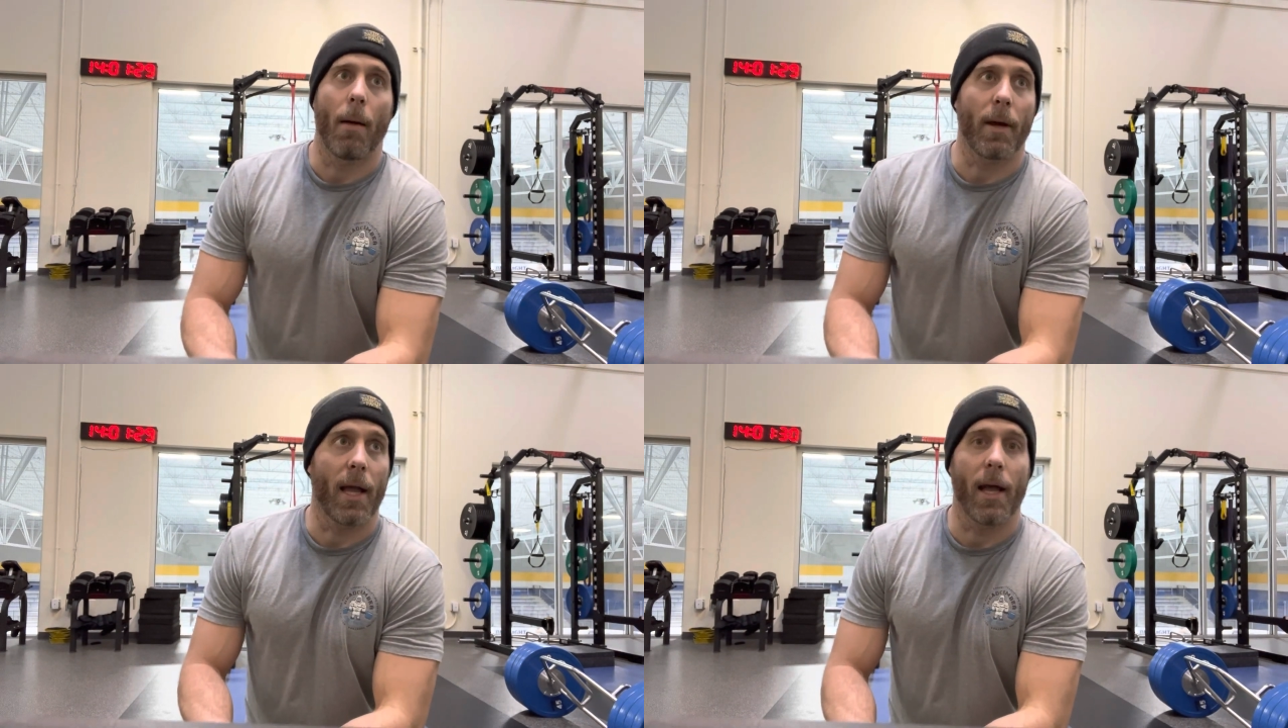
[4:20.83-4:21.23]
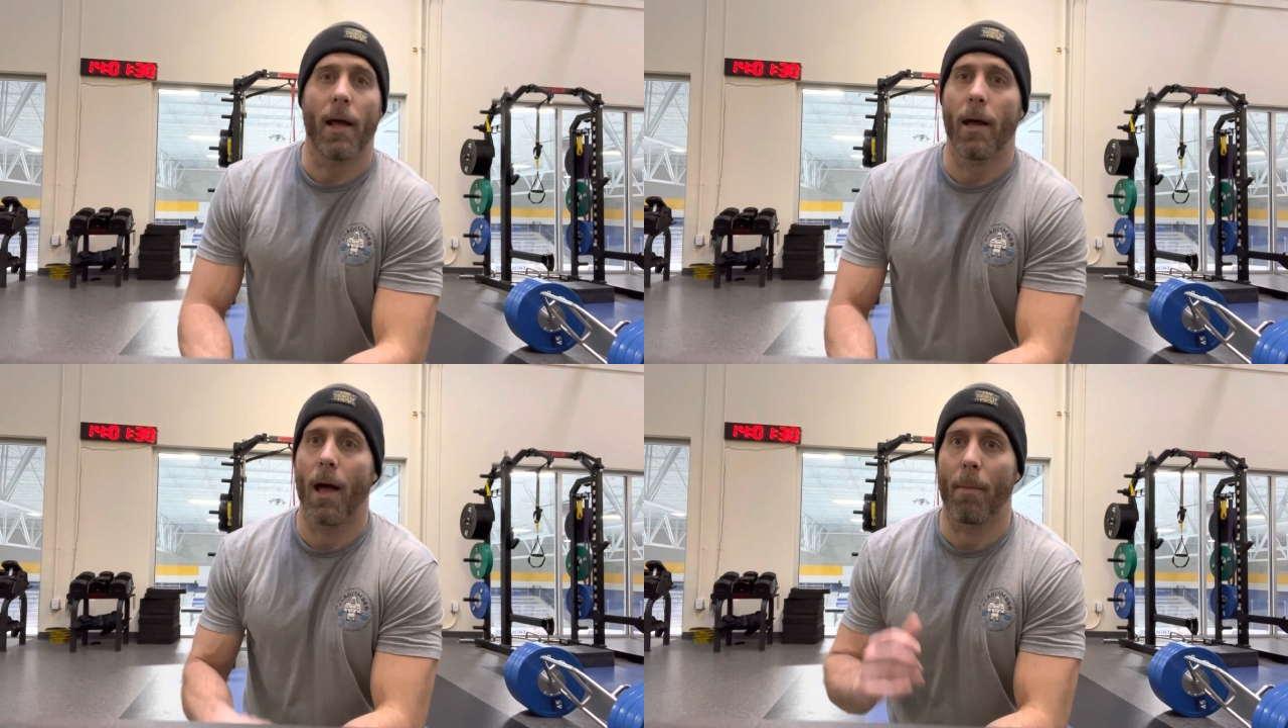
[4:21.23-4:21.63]
Again,
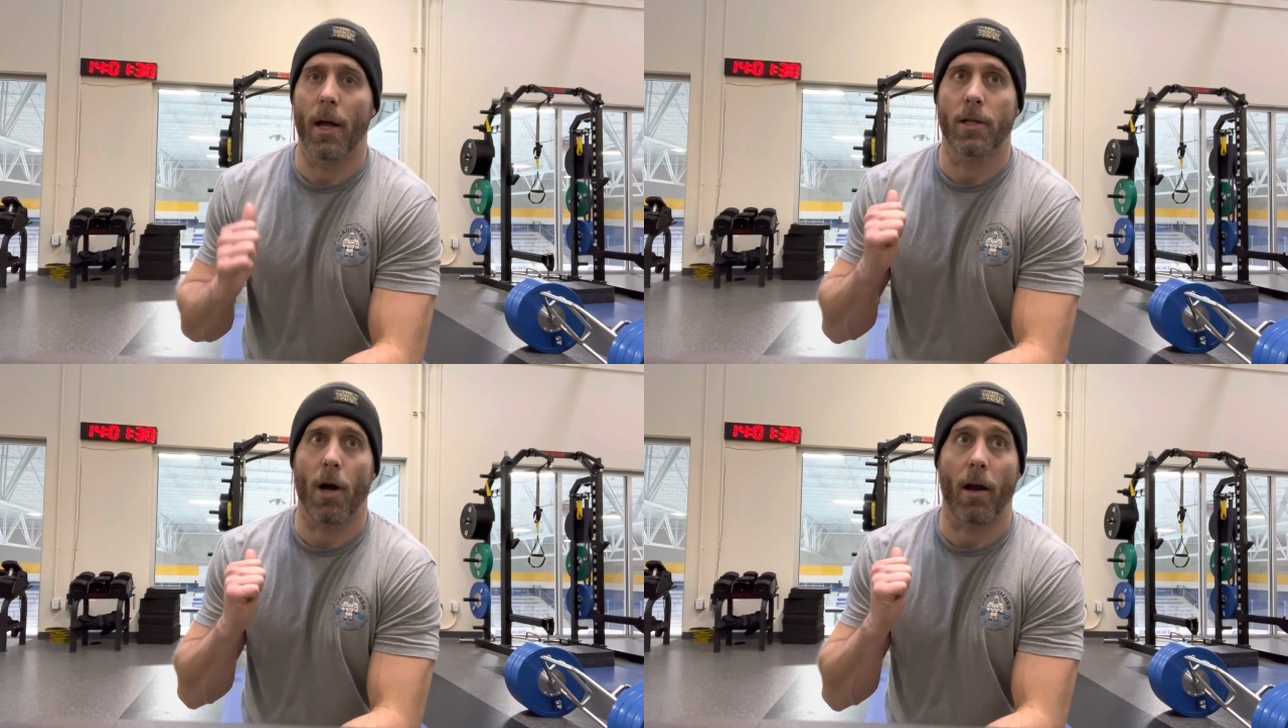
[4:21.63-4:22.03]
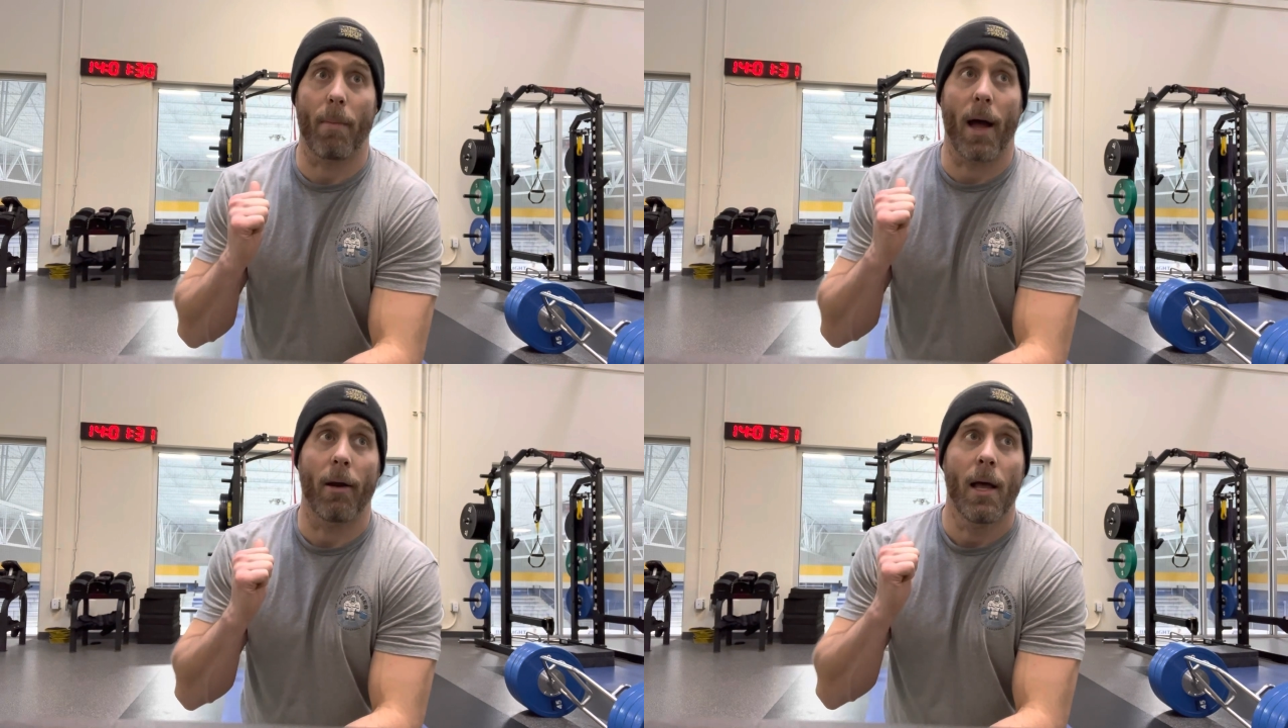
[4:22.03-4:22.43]
I'm gonna talk
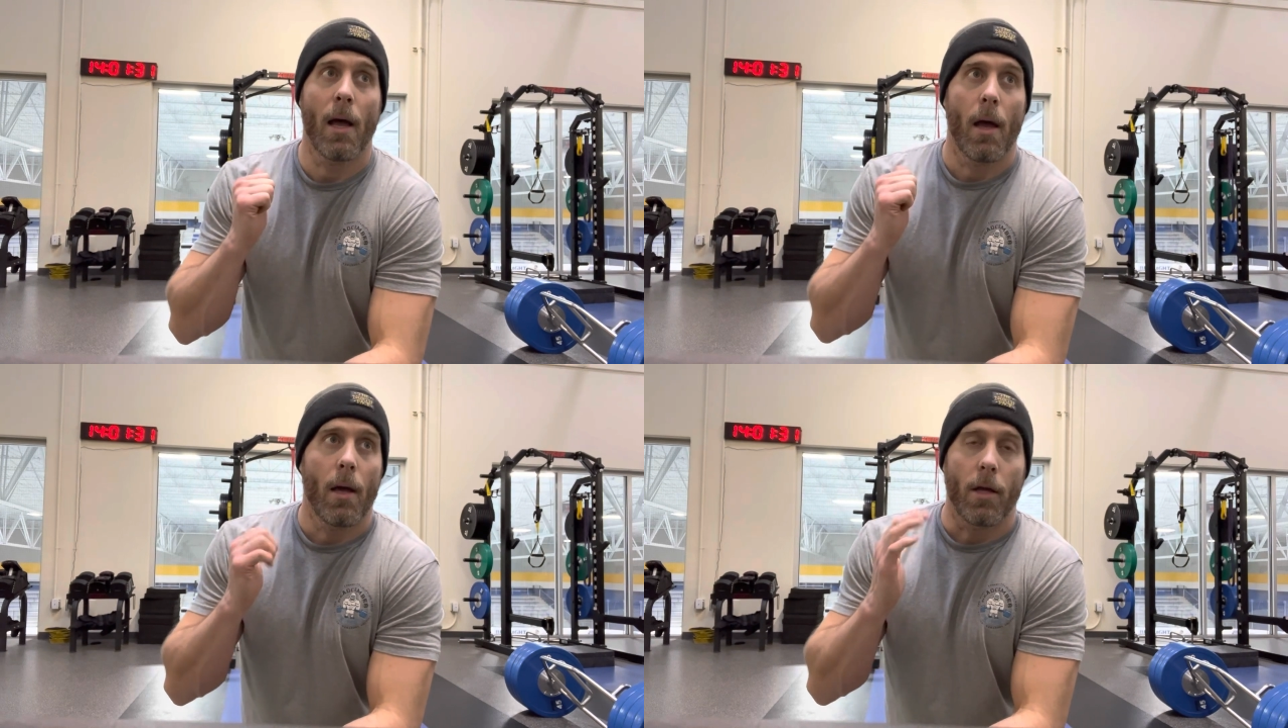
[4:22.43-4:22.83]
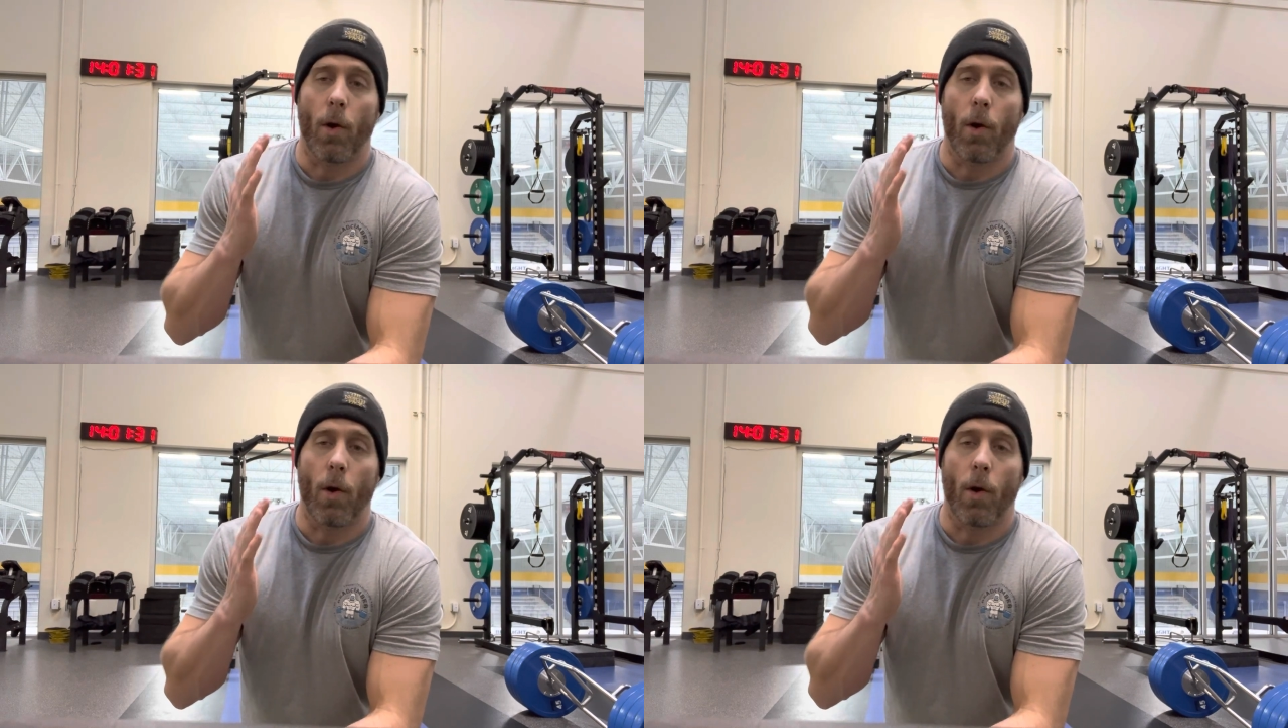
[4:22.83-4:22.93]
about,